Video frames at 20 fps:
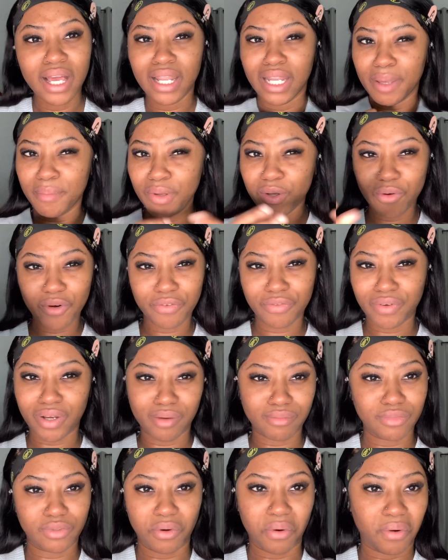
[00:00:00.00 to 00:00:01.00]
Let me know if
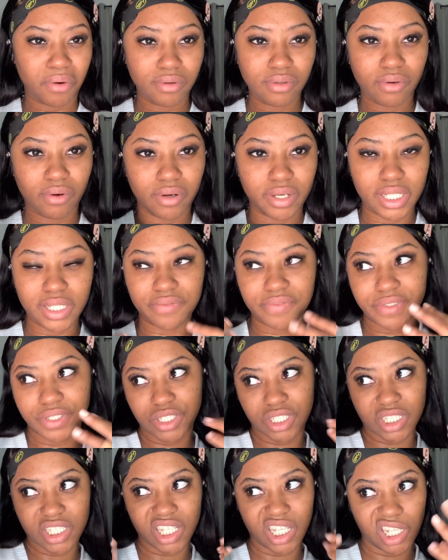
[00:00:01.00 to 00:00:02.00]
I'm wrong or if it
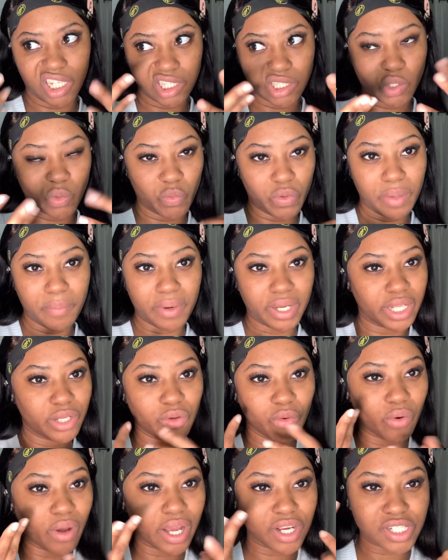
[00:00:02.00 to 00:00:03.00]
just look dewy, but it
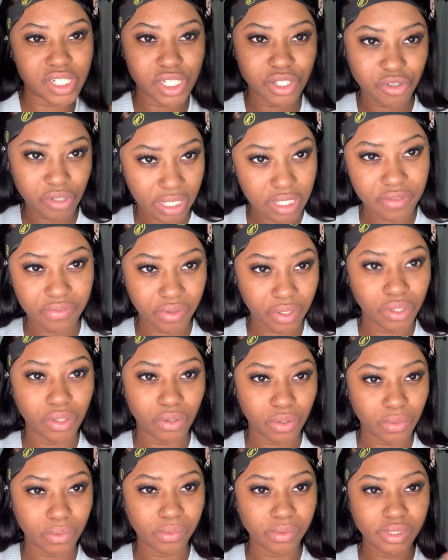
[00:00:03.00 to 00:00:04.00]
don't actually transfer on your
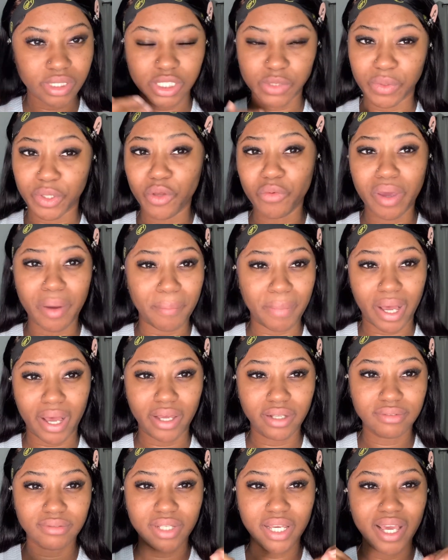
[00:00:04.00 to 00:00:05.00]
clothes. Because when you wear
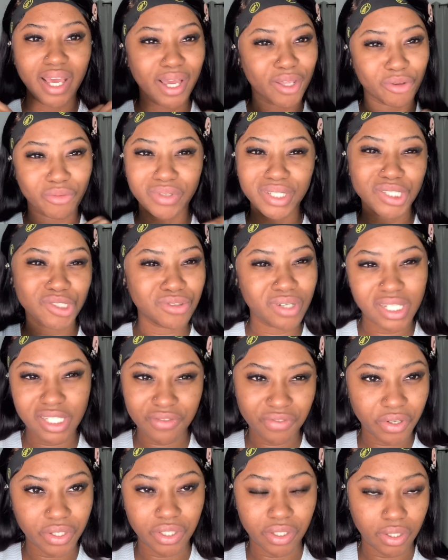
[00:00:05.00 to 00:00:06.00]
matte, it don't really
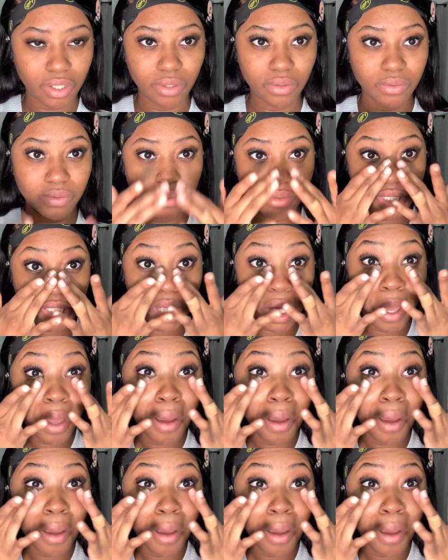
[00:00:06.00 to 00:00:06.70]
transfer on your clothes.